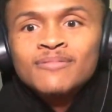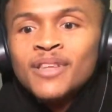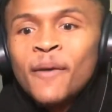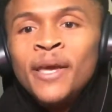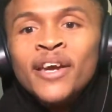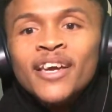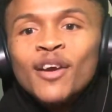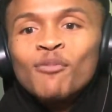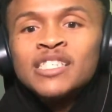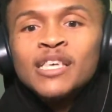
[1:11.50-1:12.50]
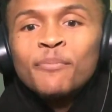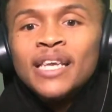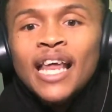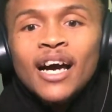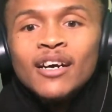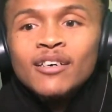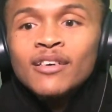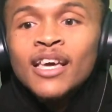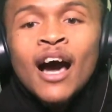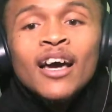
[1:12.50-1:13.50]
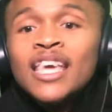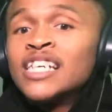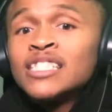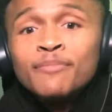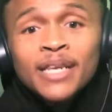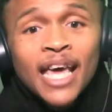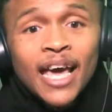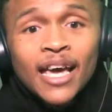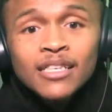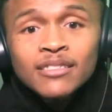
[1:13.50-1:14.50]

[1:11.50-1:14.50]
Period. Rush up in now. Catch him in the act.